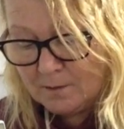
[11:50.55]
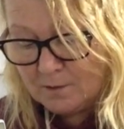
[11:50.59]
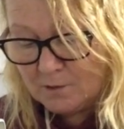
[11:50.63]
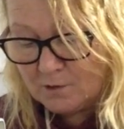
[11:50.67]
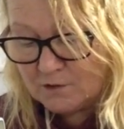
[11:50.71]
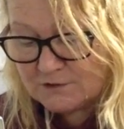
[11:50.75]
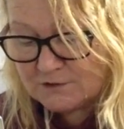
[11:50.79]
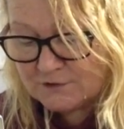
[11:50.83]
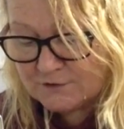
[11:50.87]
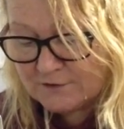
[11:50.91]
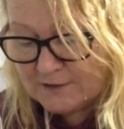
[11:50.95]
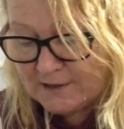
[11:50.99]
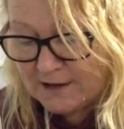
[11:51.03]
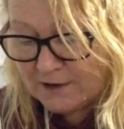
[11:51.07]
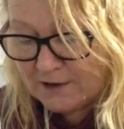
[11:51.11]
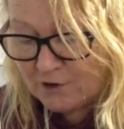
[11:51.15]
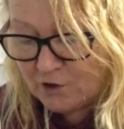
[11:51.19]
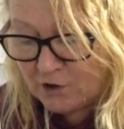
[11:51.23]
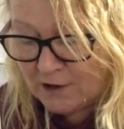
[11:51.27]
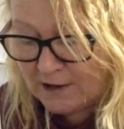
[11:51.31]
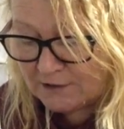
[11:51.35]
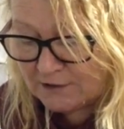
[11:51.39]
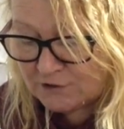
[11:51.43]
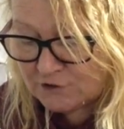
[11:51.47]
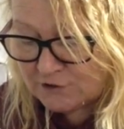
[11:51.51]
because they're
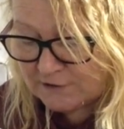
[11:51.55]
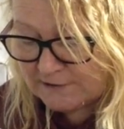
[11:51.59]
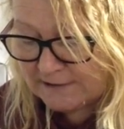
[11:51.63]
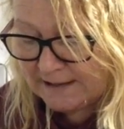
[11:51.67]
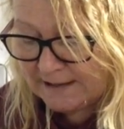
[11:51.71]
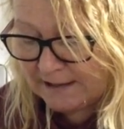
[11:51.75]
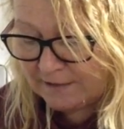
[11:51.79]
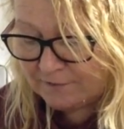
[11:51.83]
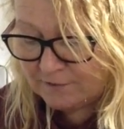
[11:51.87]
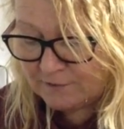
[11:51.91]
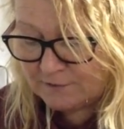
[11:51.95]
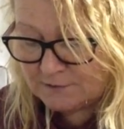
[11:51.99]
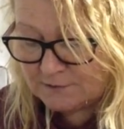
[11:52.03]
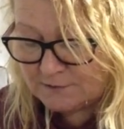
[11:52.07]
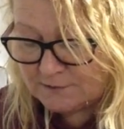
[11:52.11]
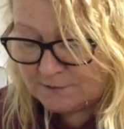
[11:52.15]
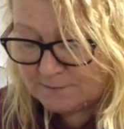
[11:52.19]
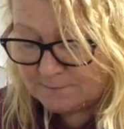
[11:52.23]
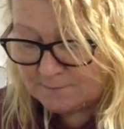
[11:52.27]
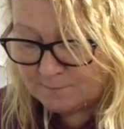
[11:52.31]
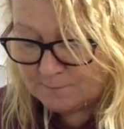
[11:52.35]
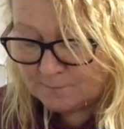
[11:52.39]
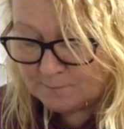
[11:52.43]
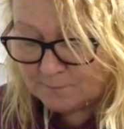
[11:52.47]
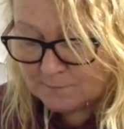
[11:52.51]
not actually gathered.
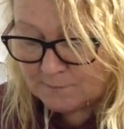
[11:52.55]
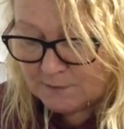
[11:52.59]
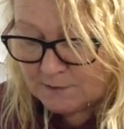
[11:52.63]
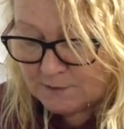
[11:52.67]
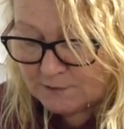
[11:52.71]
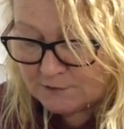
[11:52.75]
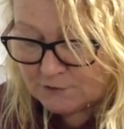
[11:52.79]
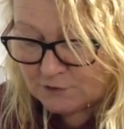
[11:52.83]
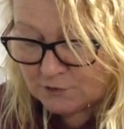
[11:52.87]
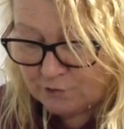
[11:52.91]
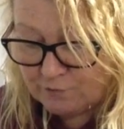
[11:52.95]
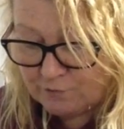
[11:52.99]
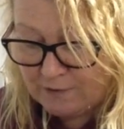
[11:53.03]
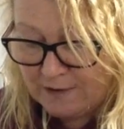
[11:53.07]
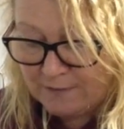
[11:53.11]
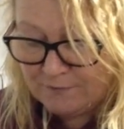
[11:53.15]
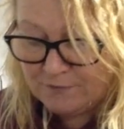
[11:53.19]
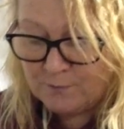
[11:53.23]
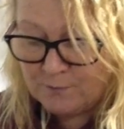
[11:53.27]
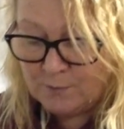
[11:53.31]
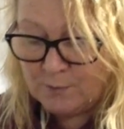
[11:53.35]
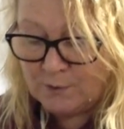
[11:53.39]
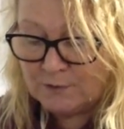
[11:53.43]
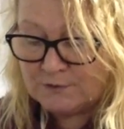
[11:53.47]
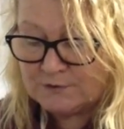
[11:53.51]
So around
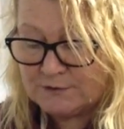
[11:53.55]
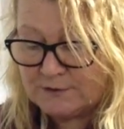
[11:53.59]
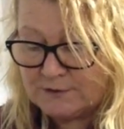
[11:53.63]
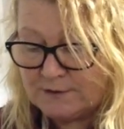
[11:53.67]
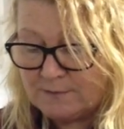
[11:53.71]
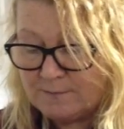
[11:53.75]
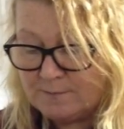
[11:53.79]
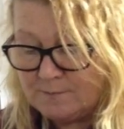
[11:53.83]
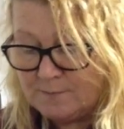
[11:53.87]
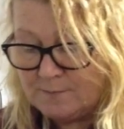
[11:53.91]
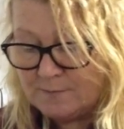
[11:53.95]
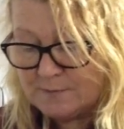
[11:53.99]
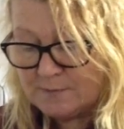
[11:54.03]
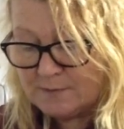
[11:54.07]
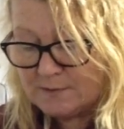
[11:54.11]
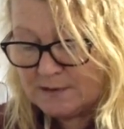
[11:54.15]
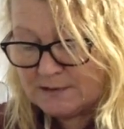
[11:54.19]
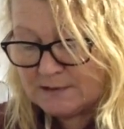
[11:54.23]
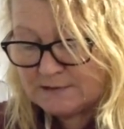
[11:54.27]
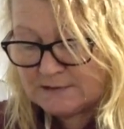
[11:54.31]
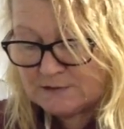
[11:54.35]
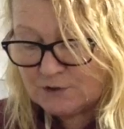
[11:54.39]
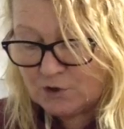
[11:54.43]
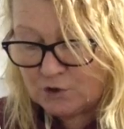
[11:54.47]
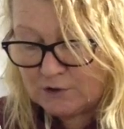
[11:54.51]
the bottom
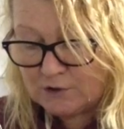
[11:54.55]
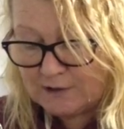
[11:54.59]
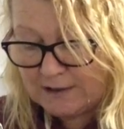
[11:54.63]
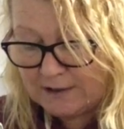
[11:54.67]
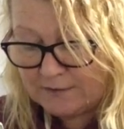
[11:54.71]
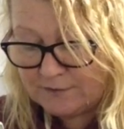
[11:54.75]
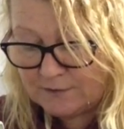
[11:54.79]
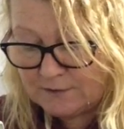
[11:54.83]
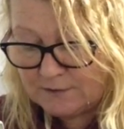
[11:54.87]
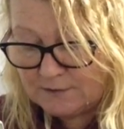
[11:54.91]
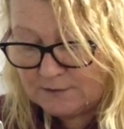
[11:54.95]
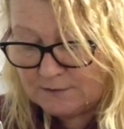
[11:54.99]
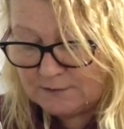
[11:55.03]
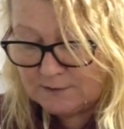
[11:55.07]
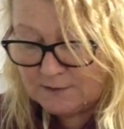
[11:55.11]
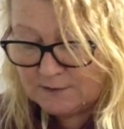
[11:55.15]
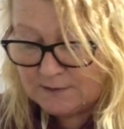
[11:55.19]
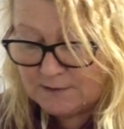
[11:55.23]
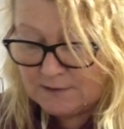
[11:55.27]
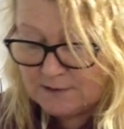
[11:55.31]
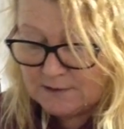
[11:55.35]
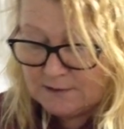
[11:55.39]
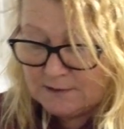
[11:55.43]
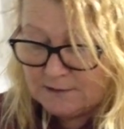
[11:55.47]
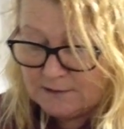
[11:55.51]
is not gathered.
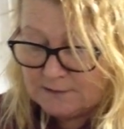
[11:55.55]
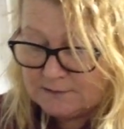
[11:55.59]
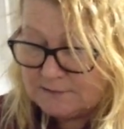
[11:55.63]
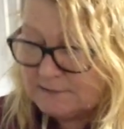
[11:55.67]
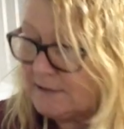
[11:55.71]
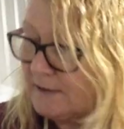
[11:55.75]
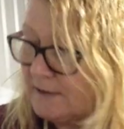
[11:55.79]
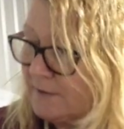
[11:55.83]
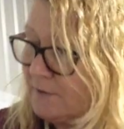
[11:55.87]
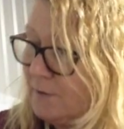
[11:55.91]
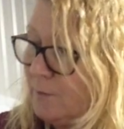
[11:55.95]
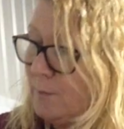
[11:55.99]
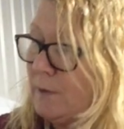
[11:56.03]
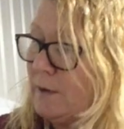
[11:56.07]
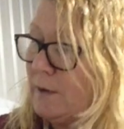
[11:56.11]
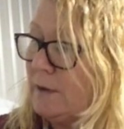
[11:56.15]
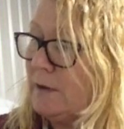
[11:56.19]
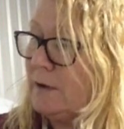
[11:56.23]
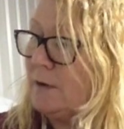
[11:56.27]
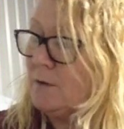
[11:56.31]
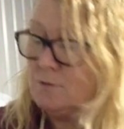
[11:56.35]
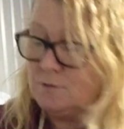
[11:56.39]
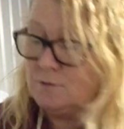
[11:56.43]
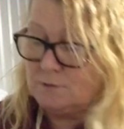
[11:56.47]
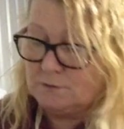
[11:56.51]
Take the pin
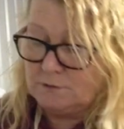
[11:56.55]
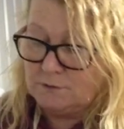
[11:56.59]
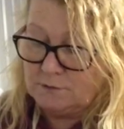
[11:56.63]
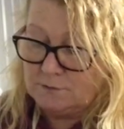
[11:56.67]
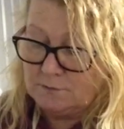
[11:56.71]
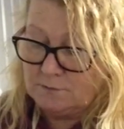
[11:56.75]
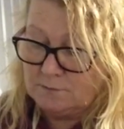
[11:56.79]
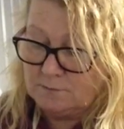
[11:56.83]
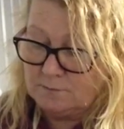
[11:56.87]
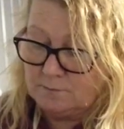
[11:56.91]
out.